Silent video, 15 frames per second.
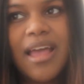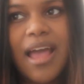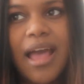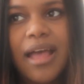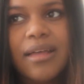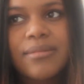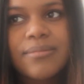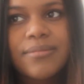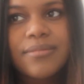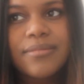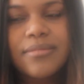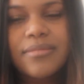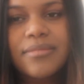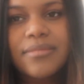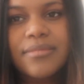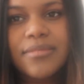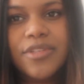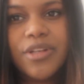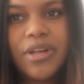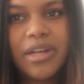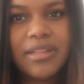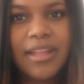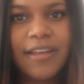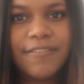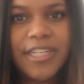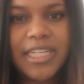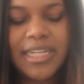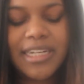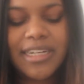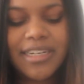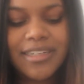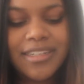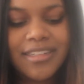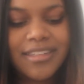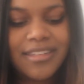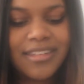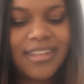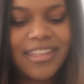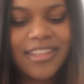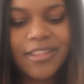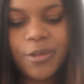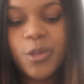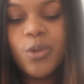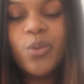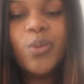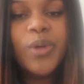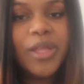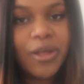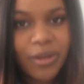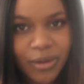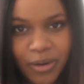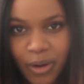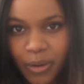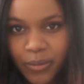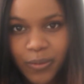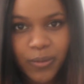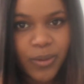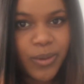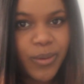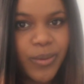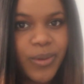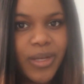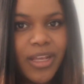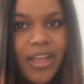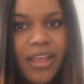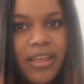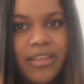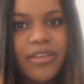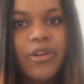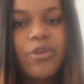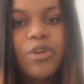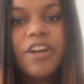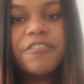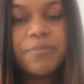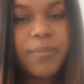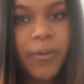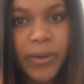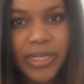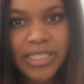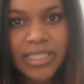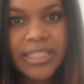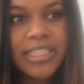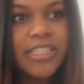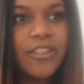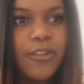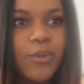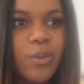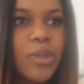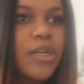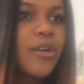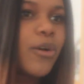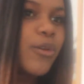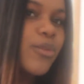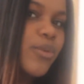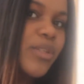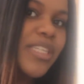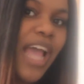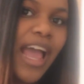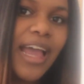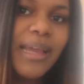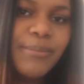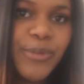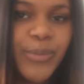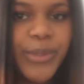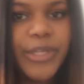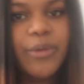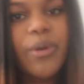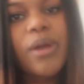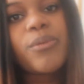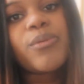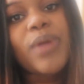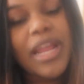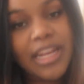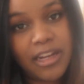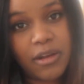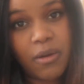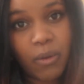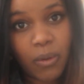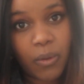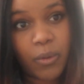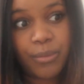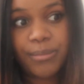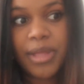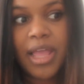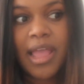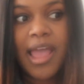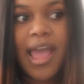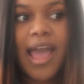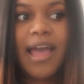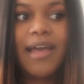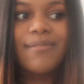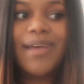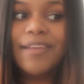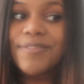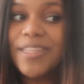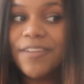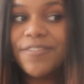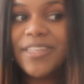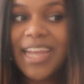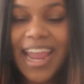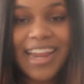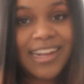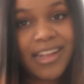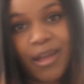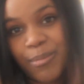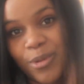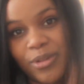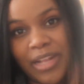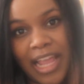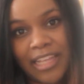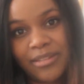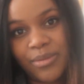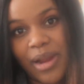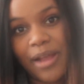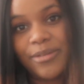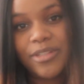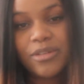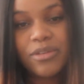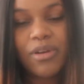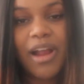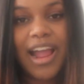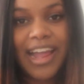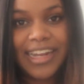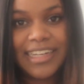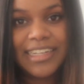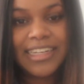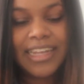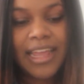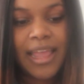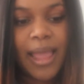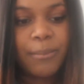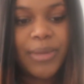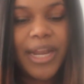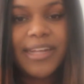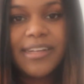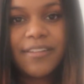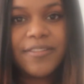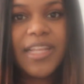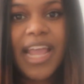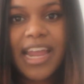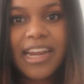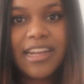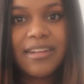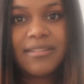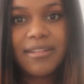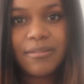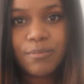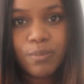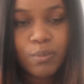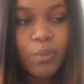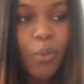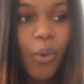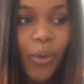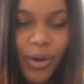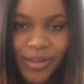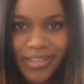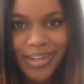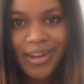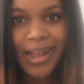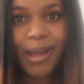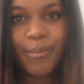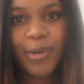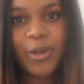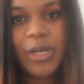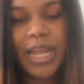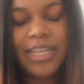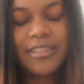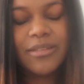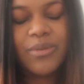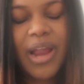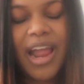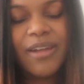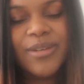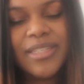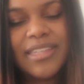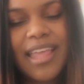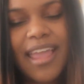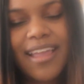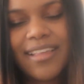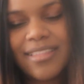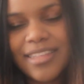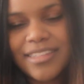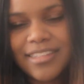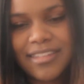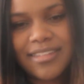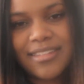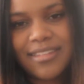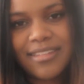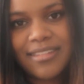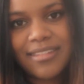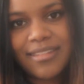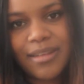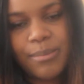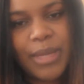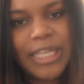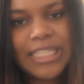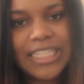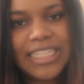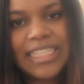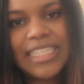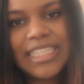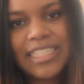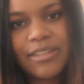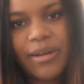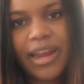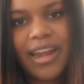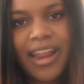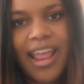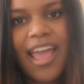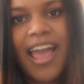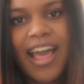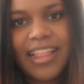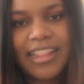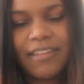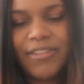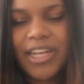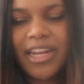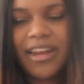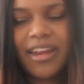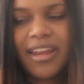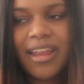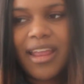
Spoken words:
You're going to love it here. You will go through your rough points. You will go through times where you are ready to go home. I've definitely had a couple of nights where I was crying, but I definitely had more than a couple of nights where I was like, this is amazing, this is great, I love it here.